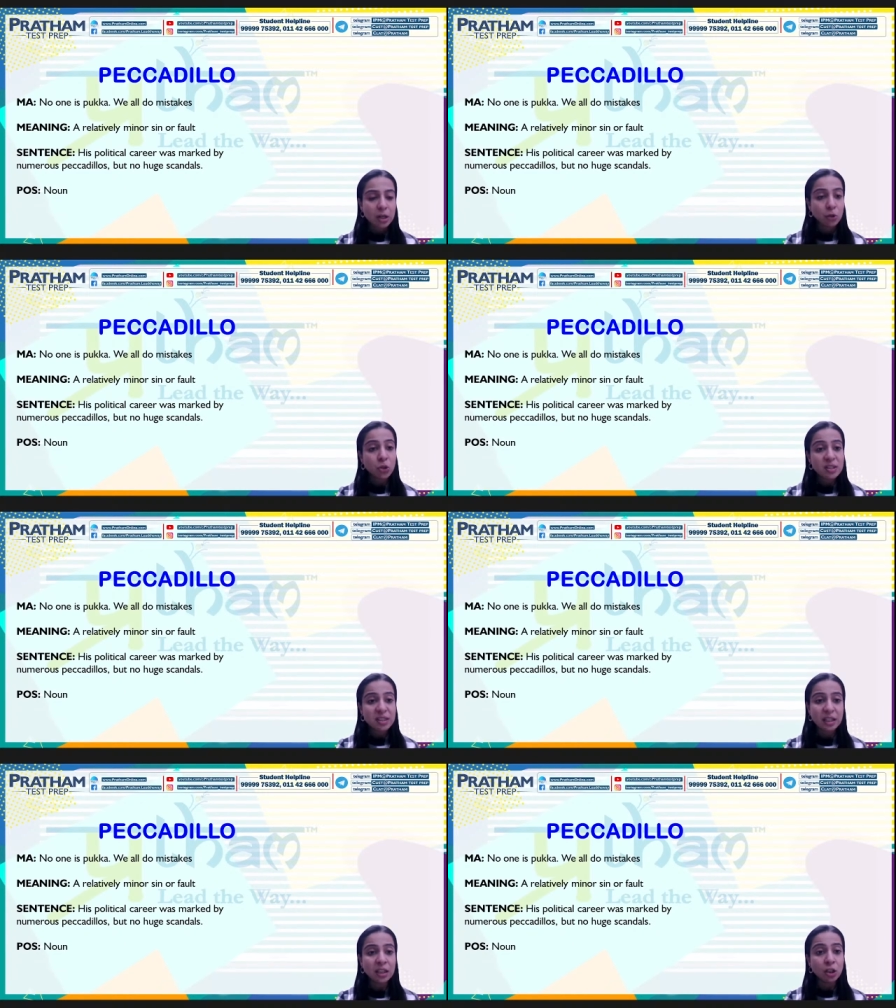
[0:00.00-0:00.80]
Now you're
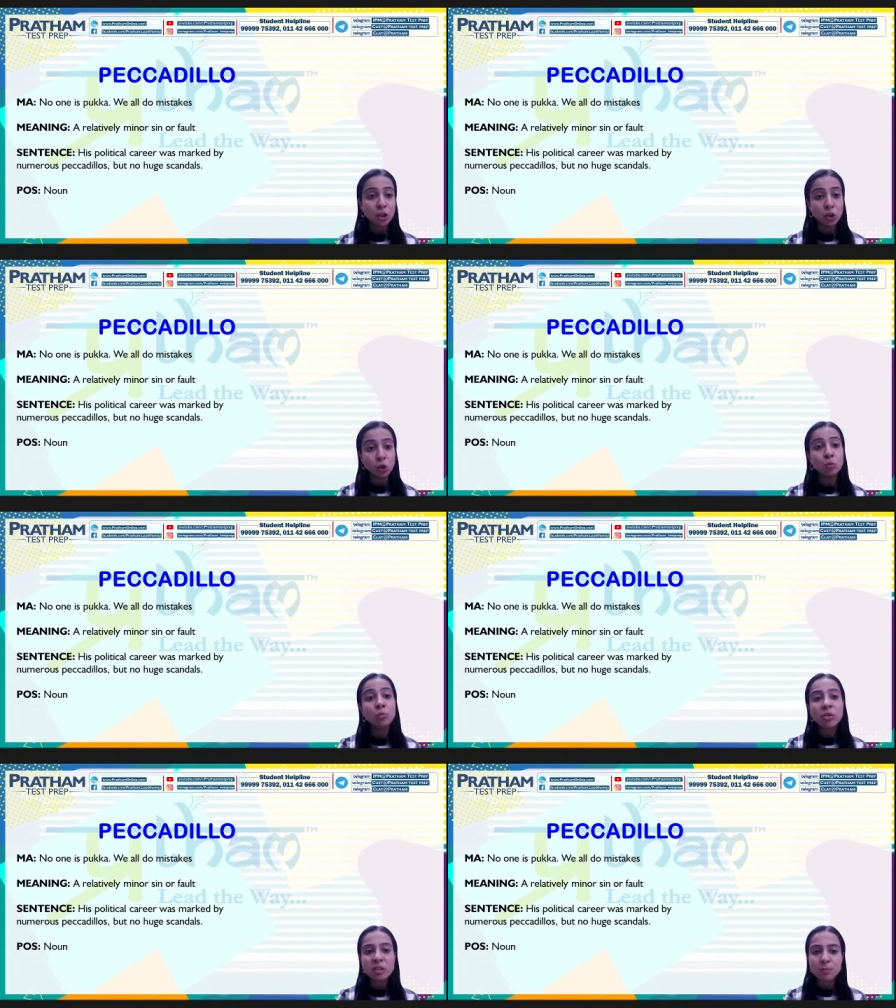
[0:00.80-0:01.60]
seeing
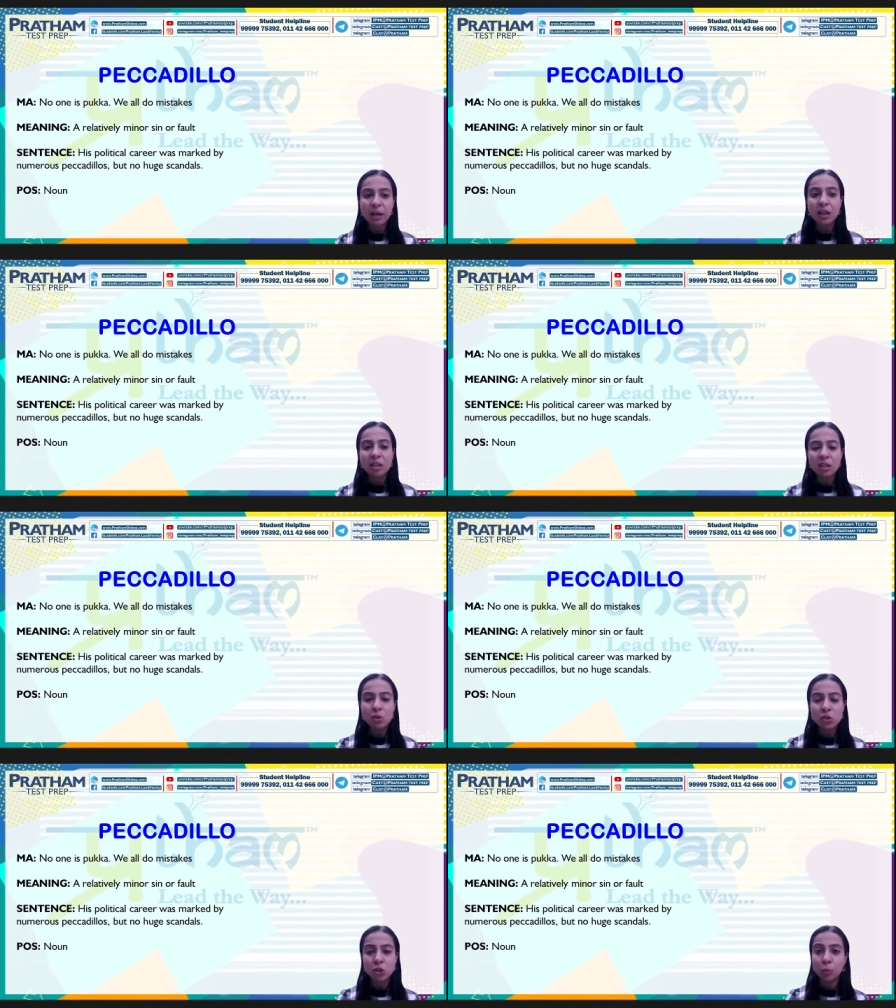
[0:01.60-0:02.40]
numerous
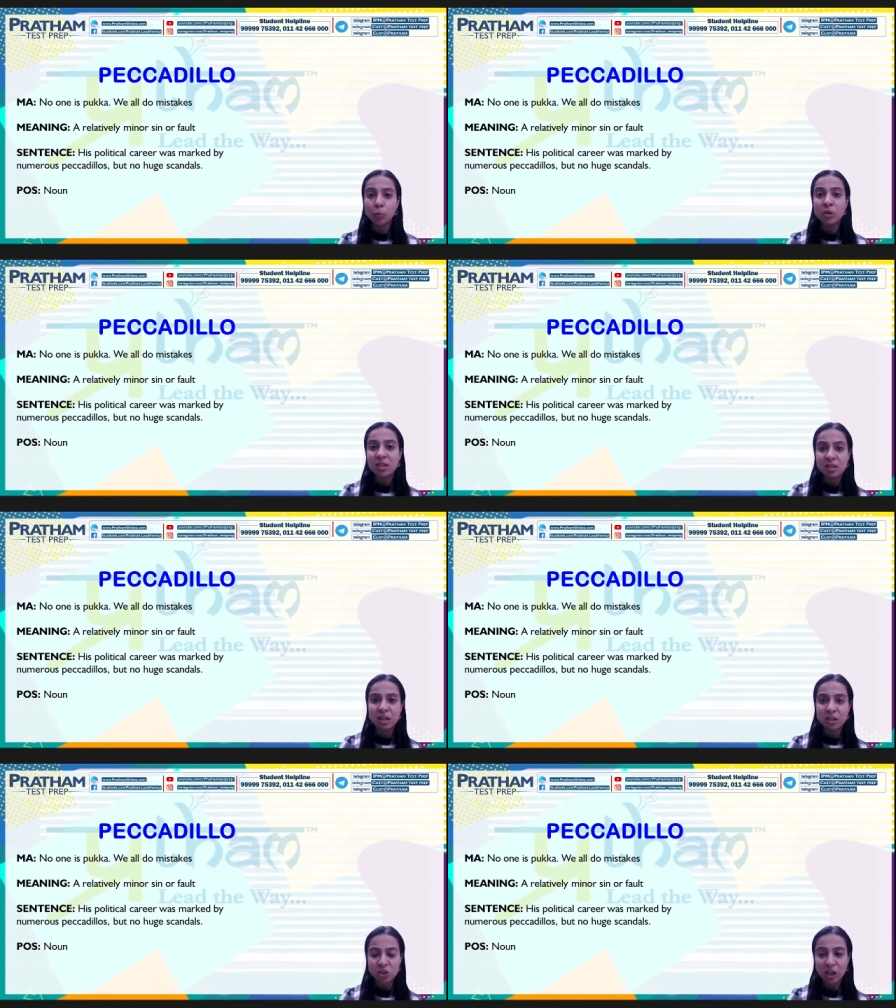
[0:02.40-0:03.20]
peccadilloes. Numerous is
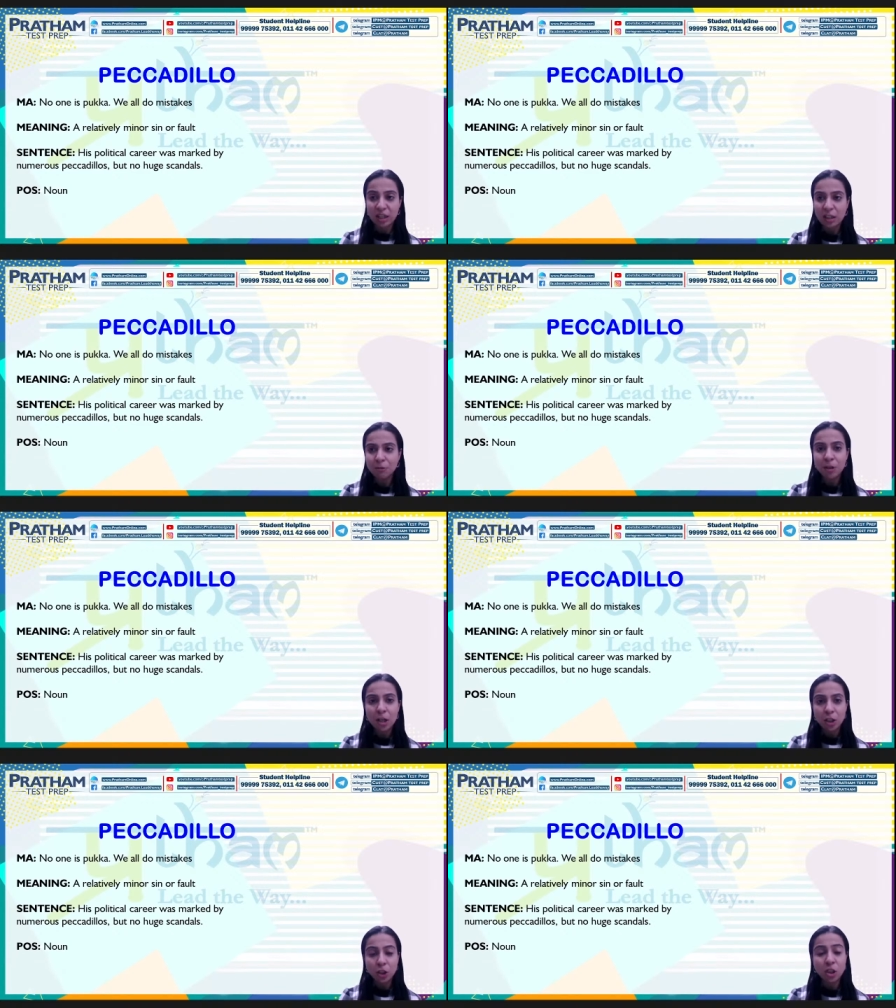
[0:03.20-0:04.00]
an adjective
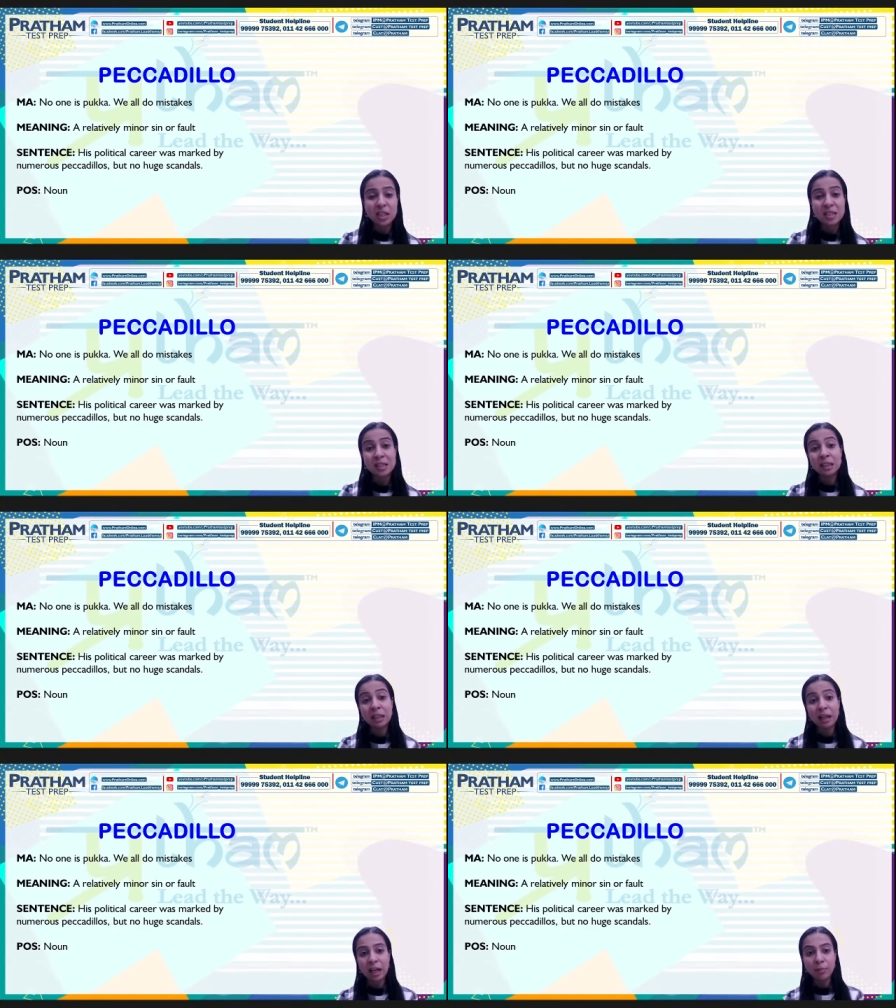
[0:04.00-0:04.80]
you're
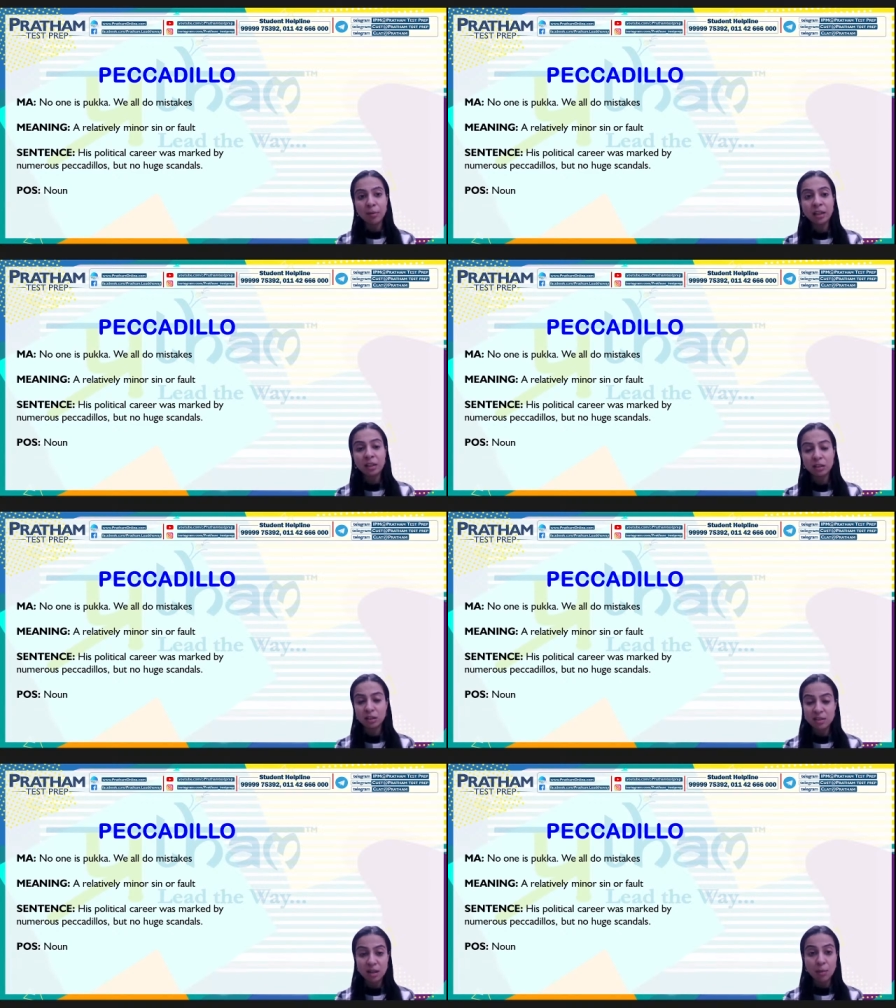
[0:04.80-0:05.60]
describing
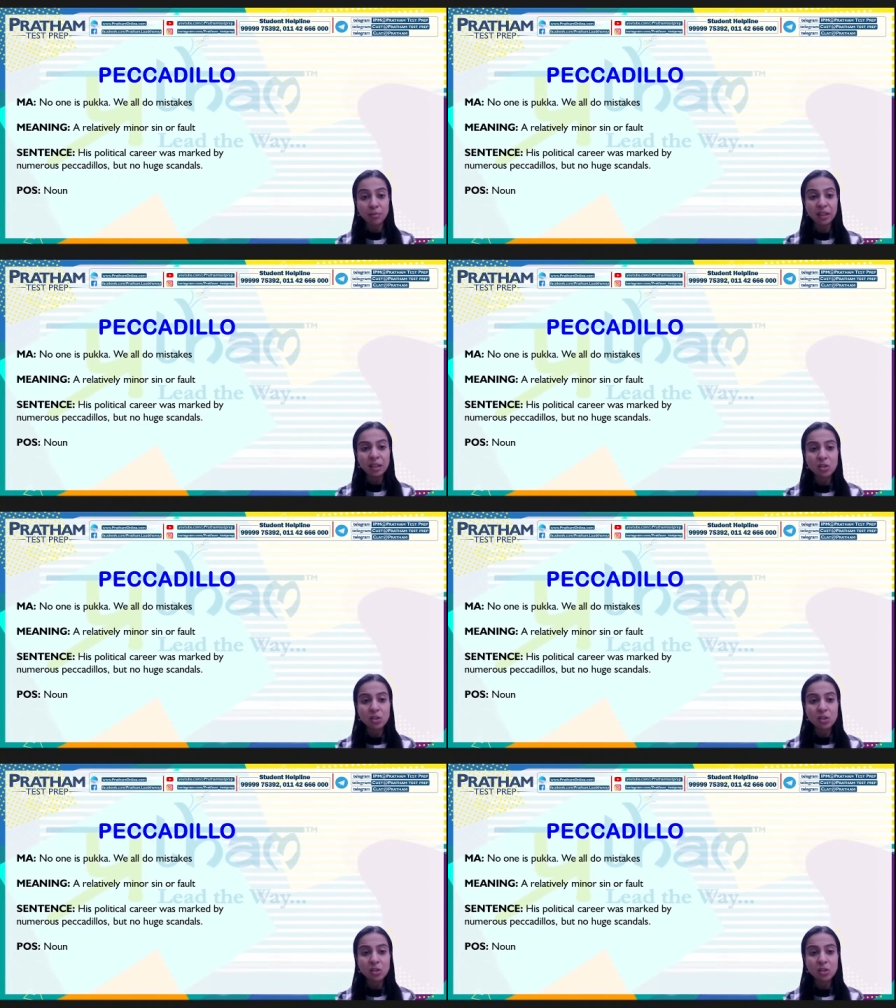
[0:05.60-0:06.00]
something.